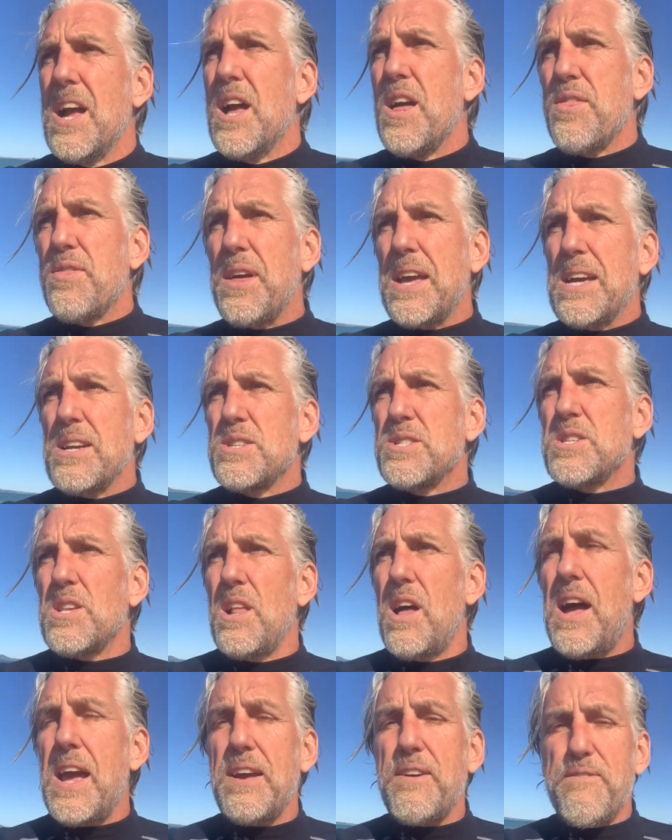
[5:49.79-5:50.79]
things
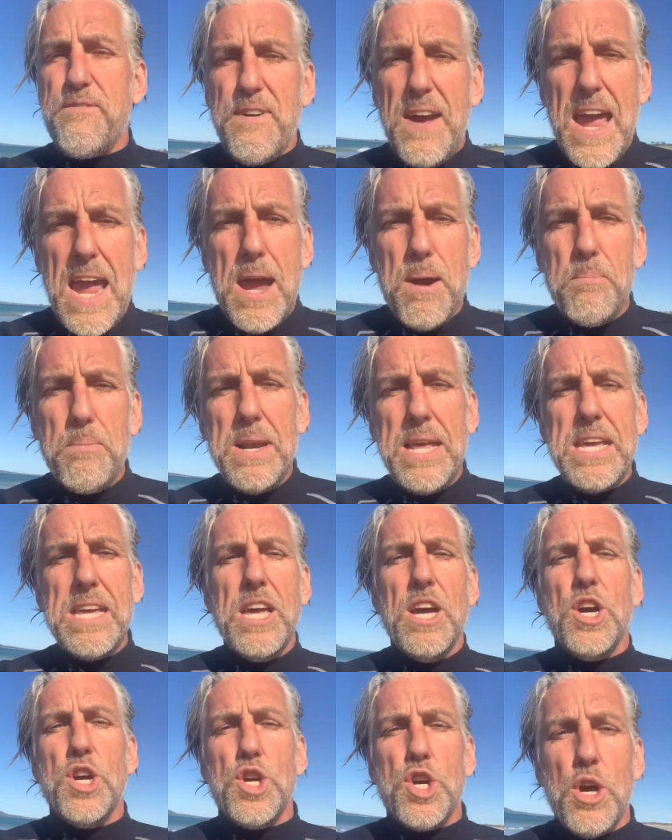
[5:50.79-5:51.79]
like family,
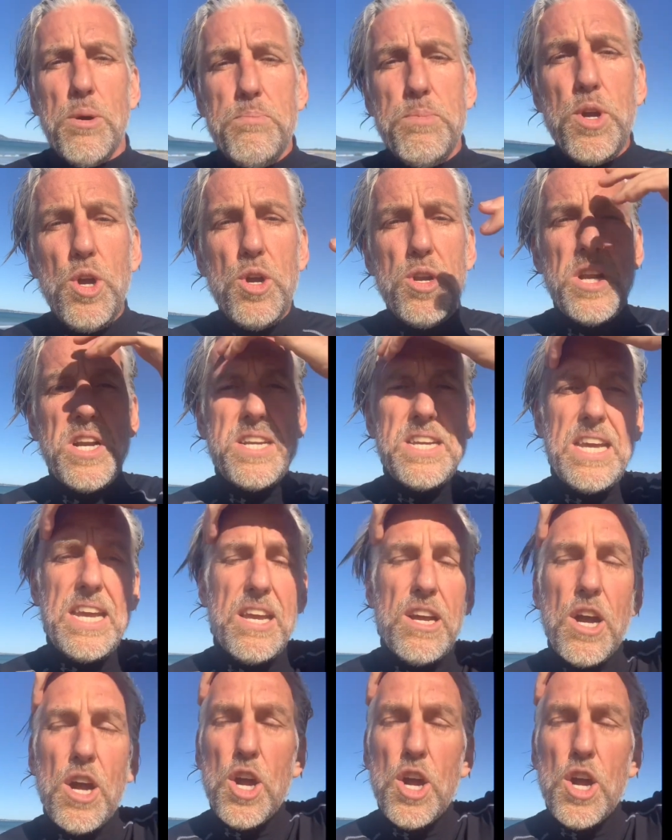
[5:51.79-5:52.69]
community,